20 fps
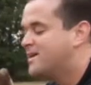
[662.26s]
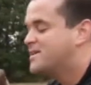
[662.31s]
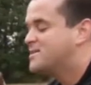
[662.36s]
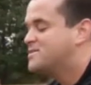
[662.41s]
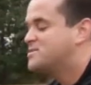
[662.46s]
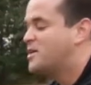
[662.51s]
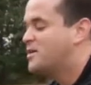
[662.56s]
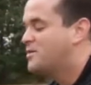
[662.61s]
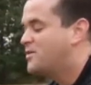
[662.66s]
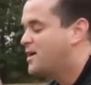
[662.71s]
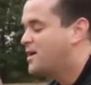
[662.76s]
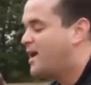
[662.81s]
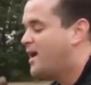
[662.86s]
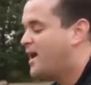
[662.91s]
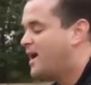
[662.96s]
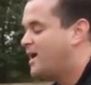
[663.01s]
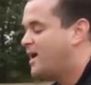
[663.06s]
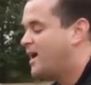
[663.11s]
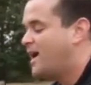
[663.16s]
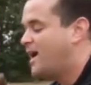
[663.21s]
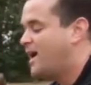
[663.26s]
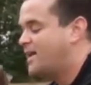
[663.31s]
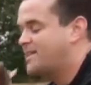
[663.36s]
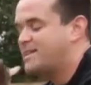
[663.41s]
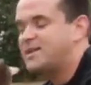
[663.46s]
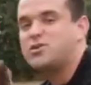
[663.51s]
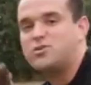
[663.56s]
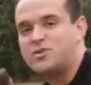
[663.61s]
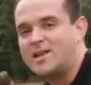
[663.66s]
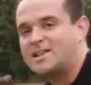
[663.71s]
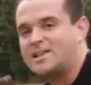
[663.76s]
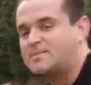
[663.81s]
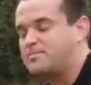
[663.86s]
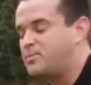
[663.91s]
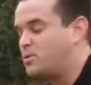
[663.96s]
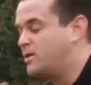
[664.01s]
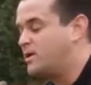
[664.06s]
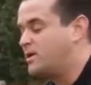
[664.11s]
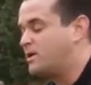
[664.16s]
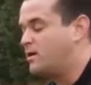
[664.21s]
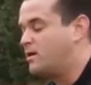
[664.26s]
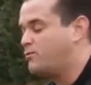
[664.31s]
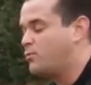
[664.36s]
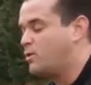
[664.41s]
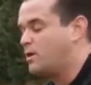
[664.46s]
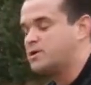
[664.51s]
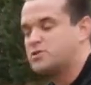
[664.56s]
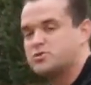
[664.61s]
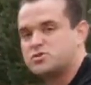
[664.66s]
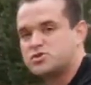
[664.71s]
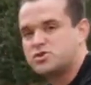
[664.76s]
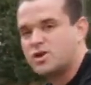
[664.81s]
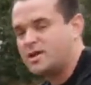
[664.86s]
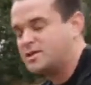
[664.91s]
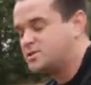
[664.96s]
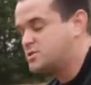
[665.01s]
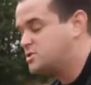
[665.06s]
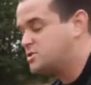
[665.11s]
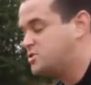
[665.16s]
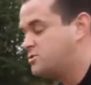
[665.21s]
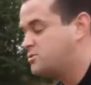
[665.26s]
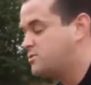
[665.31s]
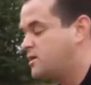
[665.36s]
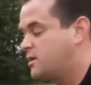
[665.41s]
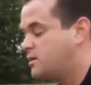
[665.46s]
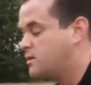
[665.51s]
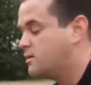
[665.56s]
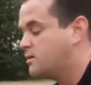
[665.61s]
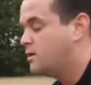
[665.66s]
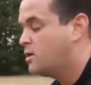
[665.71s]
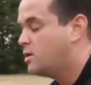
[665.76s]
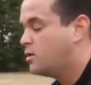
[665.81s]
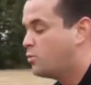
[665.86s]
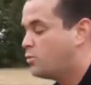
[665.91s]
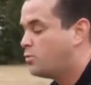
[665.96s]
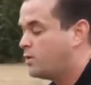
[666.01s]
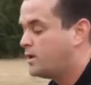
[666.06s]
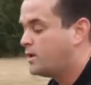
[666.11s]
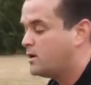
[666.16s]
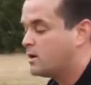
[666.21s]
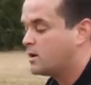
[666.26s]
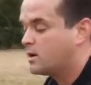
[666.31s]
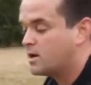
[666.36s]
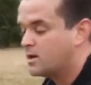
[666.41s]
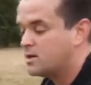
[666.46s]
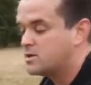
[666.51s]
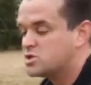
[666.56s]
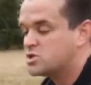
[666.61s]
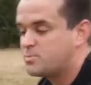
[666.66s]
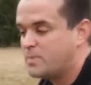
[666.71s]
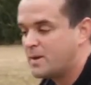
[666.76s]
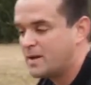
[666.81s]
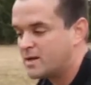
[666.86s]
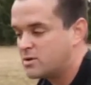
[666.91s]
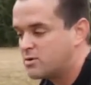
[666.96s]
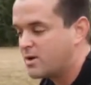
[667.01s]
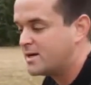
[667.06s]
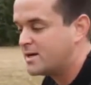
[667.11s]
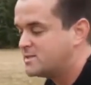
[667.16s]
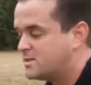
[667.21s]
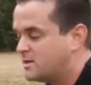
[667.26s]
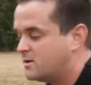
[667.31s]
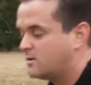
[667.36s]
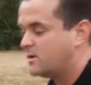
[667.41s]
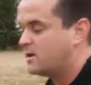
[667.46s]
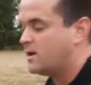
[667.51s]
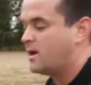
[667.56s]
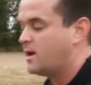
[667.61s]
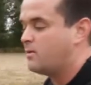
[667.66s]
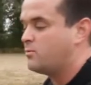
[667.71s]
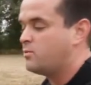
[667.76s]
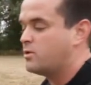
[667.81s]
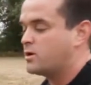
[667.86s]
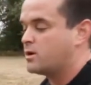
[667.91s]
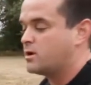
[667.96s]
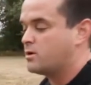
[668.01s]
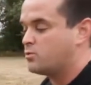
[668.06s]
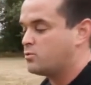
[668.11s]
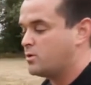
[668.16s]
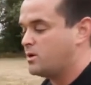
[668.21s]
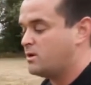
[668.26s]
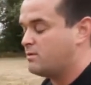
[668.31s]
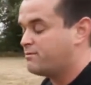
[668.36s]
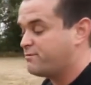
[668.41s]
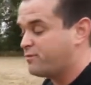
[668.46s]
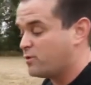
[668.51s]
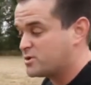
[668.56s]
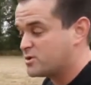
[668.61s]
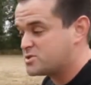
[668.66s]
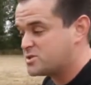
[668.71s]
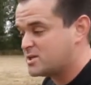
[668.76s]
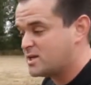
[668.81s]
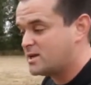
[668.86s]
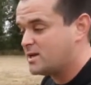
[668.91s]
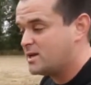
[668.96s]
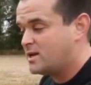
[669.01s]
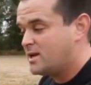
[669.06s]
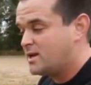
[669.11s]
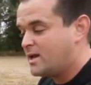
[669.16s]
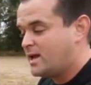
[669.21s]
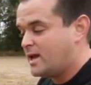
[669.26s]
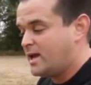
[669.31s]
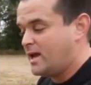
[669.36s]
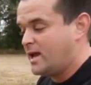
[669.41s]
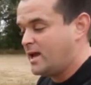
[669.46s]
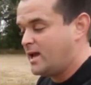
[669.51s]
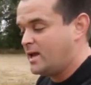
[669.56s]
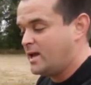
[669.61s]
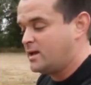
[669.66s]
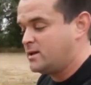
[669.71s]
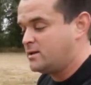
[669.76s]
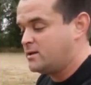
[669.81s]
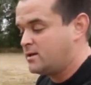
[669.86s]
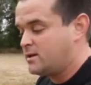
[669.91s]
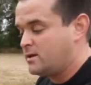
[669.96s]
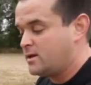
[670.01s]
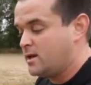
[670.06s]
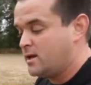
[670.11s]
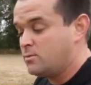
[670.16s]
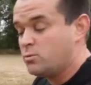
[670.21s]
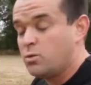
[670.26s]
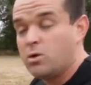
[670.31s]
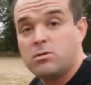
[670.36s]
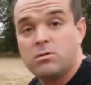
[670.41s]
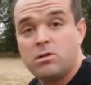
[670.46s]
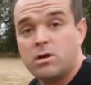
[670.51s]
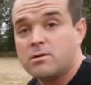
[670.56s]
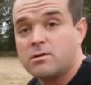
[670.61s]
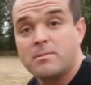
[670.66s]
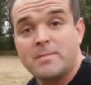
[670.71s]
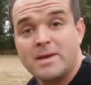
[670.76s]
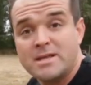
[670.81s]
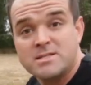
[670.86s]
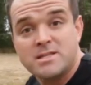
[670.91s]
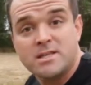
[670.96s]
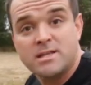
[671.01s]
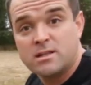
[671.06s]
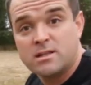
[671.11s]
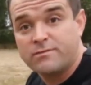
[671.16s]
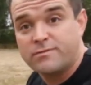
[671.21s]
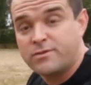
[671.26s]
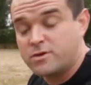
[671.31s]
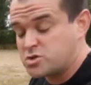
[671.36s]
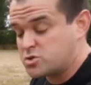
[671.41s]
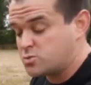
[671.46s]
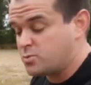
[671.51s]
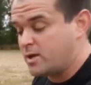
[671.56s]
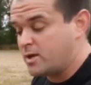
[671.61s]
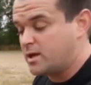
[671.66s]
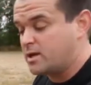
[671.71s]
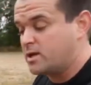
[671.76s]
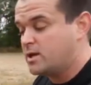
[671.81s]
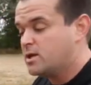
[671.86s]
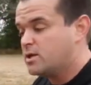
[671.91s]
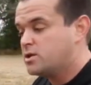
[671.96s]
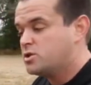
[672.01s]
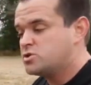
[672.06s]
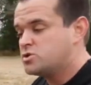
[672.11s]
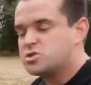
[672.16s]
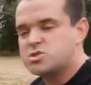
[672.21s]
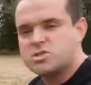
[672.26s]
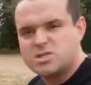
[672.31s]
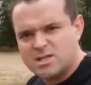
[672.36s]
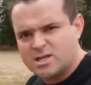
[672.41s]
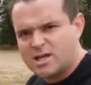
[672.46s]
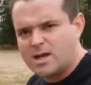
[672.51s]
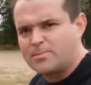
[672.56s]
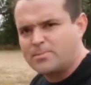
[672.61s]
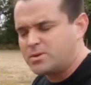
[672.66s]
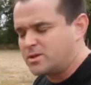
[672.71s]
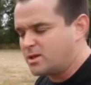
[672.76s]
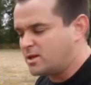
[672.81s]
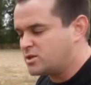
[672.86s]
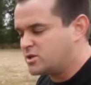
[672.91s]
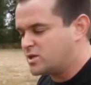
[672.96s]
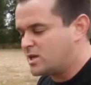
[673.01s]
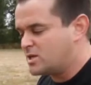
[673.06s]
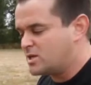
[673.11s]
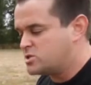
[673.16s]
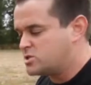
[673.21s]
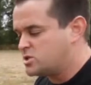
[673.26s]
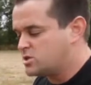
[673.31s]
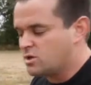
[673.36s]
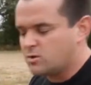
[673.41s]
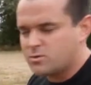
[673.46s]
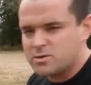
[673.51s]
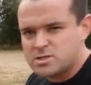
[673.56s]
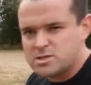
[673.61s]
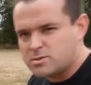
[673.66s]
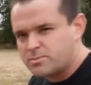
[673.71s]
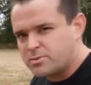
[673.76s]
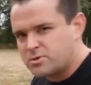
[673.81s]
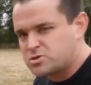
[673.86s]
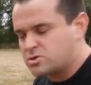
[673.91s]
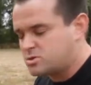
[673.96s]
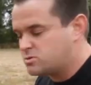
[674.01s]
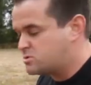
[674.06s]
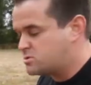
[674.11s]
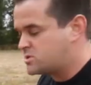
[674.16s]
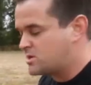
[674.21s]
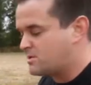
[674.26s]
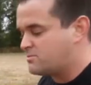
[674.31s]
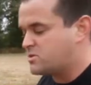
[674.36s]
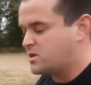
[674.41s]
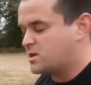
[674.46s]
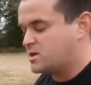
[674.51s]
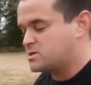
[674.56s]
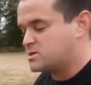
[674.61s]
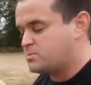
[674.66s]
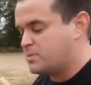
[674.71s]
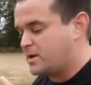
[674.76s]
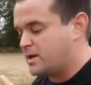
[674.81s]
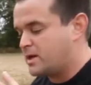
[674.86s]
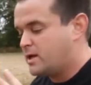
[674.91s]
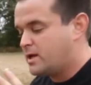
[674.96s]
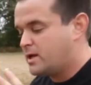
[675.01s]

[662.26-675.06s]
So I think you get the point of what you're trying to do here. We are going to just pick a criteria and we're going to reinforce it, and it won't look amazing the first week. You'll just see a couple little things. You know he's supposed to do some things, but